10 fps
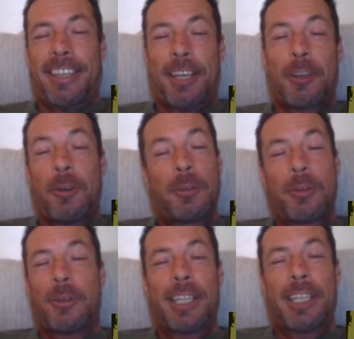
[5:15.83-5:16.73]
a gold
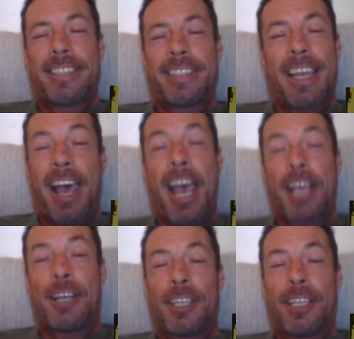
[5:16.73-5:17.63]
coin is like
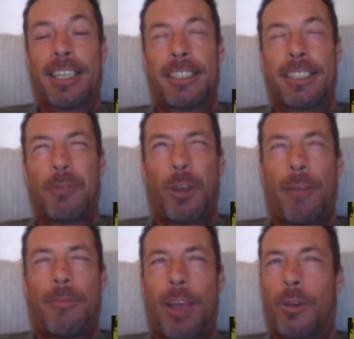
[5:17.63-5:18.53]
high on the list. Even though
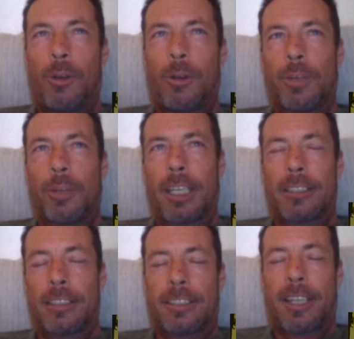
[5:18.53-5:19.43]
I found gold
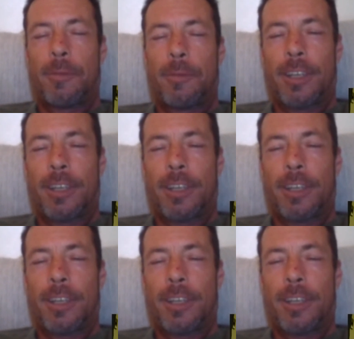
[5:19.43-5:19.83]
rings and stuff,